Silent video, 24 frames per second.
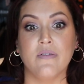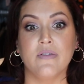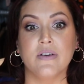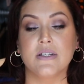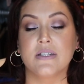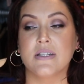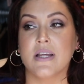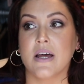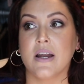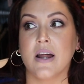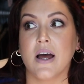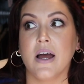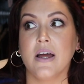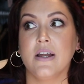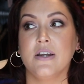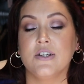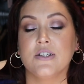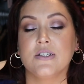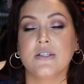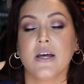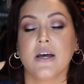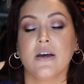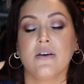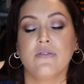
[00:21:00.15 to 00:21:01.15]
is that I
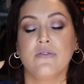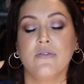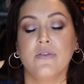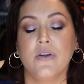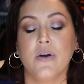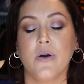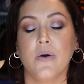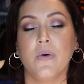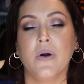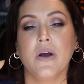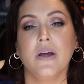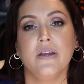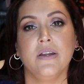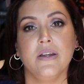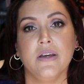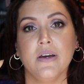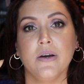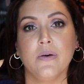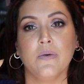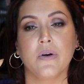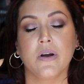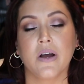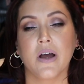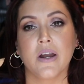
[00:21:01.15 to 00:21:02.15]
just have no
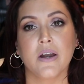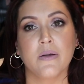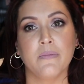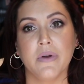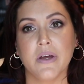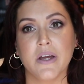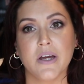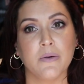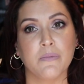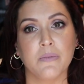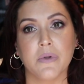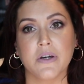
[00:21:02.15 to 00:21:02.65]
idea what kind of makeup